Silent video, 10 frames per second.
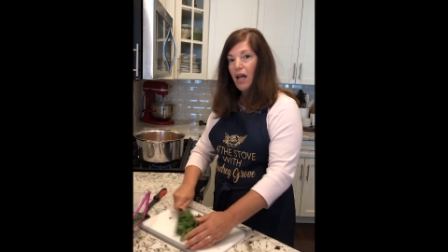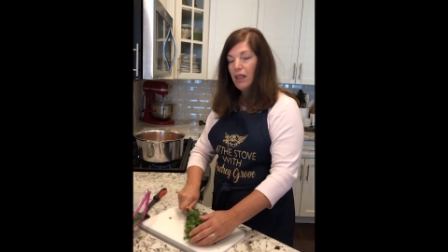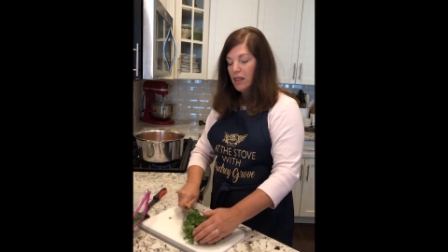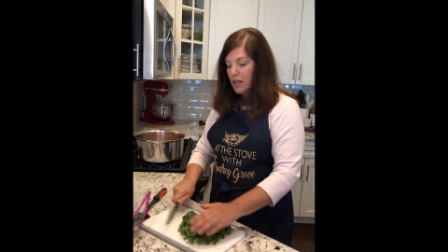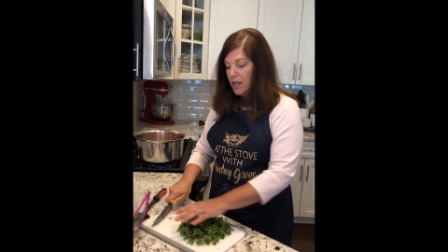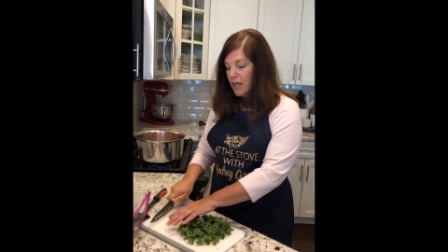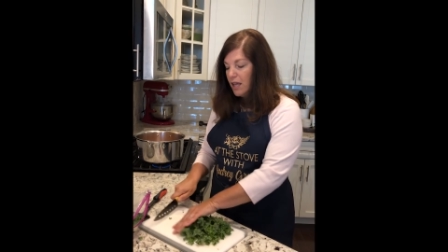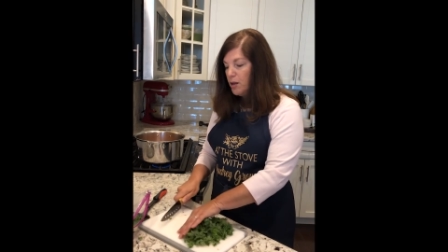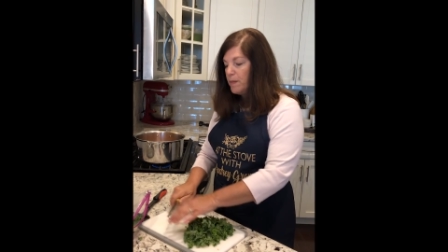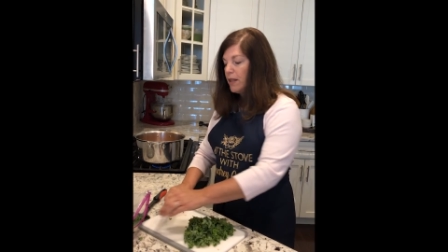a
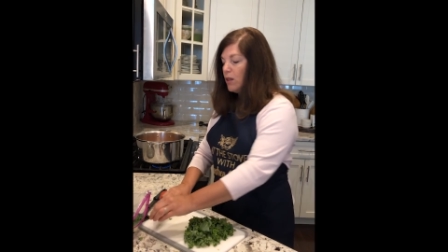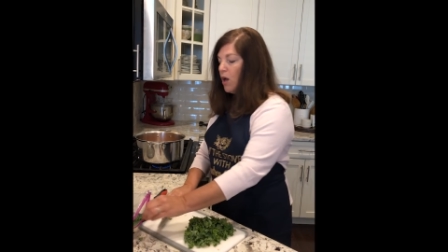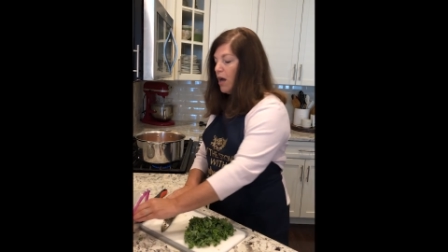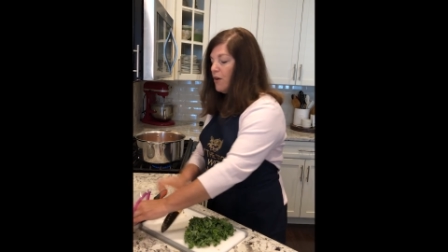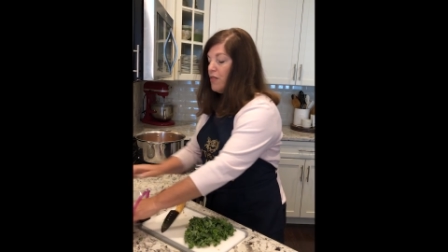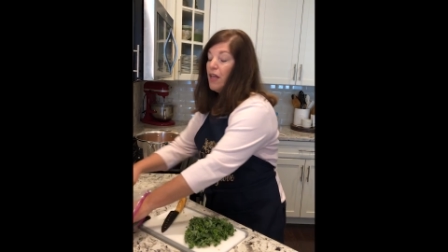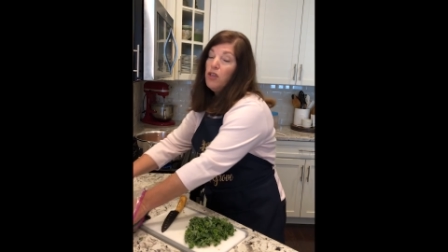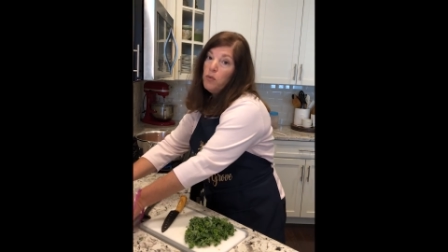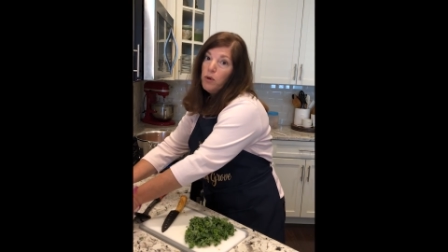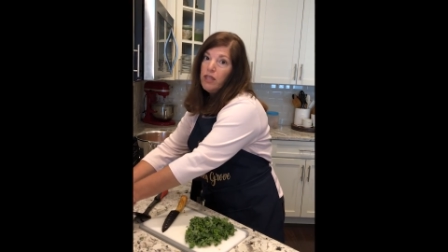little bit longer
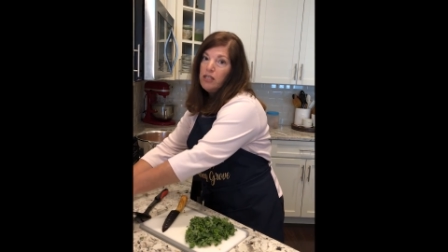than you would